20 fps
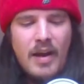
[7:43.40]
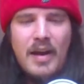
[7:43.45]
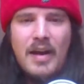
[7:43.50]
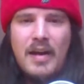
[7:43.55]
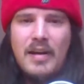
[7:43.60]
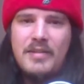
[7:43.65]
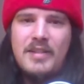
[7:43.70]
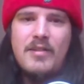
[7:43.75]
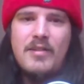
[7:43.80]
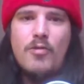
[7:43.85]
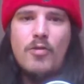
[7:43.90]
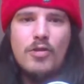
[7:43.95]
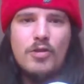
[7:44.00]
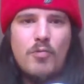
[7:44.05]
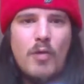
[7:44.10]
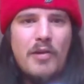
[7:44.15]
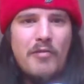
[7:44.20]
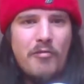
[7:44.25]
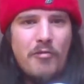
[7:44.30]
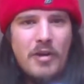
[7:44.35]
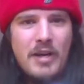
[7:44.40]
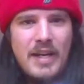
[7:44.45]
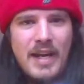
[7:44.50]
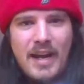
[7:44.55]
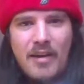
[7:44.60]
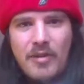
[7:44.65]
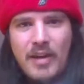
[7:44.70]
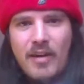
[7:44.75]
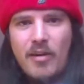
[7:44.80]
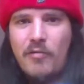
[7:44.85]
still got Dwight Freeney
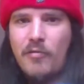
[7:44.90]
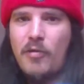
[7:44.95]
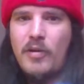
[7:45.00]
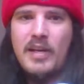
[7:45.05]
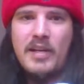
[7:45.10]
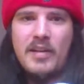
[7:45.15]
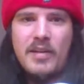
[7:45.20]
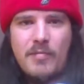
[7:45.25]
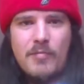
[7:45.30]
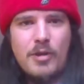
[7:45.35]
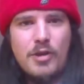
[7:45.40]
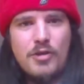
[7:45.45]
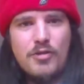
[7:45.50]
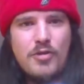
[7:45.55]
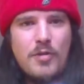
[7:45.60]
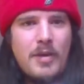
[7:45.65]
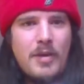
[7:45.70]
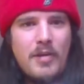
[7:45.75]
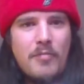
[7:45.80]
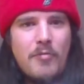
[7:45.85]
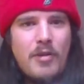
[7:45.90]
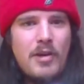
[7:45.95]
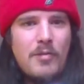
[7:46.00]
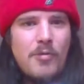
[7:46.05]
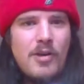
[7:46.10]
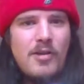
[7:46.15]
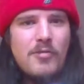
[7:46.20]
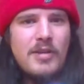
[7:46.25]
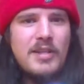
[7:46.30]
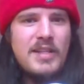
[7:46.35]
out there. I thought he contributed really
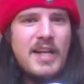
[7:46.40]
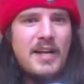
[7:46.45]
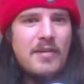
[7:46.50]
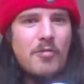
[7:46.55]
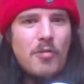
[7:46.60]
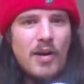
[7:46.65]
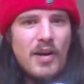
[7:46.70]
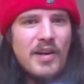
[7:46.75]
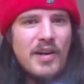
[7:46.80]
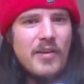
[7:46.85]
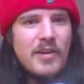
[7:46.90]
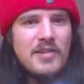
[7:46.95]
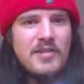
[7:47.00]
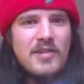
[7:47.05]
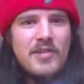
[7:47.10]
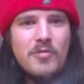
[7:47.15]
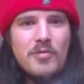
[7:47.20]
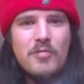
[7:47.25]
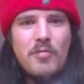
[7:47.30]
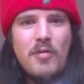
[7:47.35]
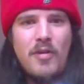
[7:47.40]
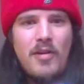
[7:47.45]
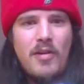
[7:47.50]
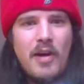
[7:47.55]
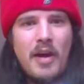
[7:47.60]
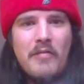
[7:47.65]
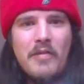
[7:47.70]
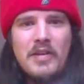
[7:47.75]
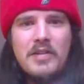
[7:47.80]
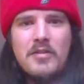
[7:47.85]
well. He's had quite a nice little
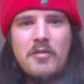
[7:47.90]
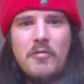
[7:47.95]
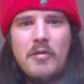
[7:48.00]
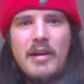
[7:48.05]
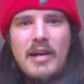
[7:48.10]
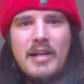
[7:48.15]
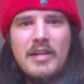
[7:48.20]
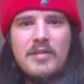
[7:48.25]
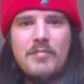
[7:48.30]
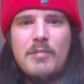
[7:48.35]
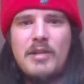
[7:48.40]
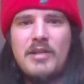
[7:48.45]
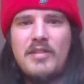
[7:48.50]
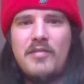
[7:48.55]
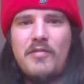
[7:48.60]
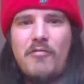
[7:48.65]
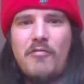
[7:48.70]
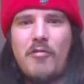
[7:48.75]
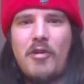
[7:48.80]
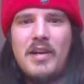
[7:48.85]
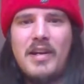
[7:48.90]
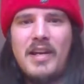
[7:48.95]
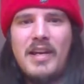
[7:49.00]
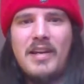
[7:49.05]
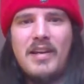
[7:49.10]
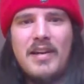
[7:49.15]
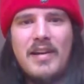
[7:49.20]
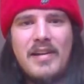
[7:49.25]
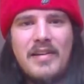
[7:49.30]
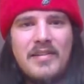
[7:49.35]
twilight of his career, has Mr.
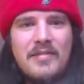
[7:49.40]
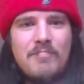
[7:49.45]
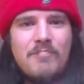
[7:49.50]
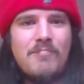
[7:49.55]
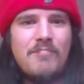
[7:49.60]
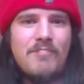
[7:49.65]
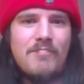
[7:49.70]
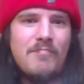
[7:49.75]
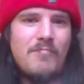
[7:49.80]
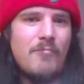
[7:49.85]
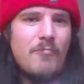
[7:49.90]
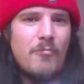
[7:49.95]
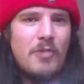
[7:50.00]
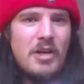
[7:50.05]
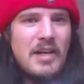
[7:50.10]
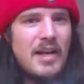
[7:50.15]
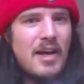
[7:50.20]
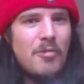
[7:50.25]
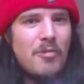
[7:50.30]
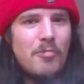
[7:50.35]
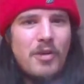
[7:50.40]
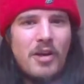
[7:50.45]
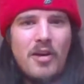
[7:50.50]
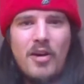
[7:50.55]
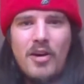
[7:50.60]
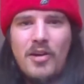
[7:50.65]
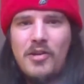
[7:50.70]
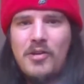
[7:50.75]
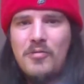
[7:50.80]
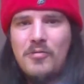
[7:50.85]
Freeney. Really helped the
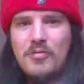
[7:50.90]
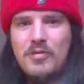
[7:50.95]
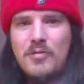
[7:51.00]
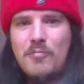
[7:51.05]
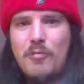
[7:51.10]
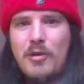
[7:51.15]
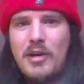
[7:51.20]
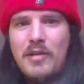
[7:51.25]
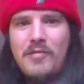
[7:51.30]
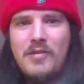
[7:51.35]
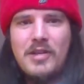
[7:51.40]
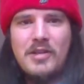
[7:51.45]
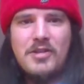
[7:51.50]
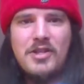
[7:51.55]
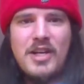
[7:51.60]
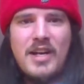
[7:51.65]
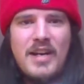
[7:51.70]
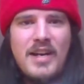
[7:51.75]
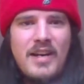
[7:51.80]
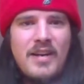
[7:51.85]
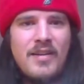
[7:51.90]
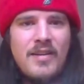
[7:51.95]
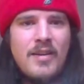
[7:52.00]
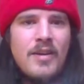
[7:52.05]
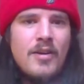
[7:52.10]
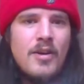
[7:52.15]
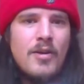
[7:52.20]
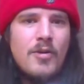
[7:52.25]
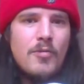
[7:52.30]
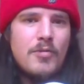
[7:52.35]
Cardinals the previous year,
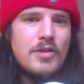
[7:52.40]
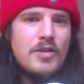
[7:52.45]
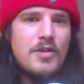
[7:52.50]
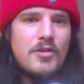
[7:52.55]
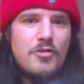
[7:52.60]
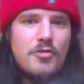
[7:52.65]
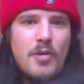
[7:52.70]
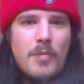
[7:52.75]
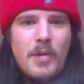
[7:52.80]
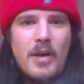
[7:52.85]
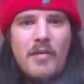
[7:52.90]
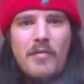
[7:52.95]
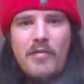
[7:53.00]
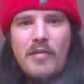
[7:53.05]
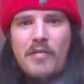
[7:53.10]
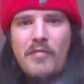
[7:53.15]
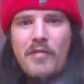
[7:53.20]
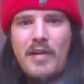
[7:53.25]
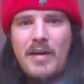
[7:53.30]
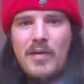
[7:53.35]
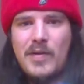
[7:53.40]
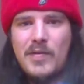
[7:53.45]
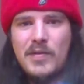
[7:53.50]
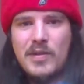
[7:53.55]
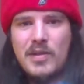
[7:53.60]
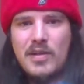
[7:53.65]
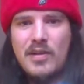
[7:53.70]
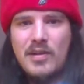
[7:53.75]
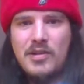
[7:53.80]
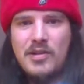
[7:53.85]
was a contributor for the
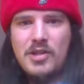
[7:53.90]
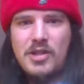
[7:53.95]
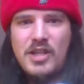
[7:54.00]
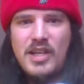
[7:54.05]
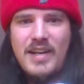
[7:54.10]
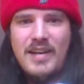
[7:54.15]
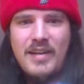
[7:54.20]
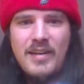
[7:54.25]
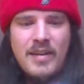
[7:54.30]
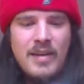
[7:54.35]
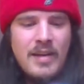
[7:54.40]
Falcons last year.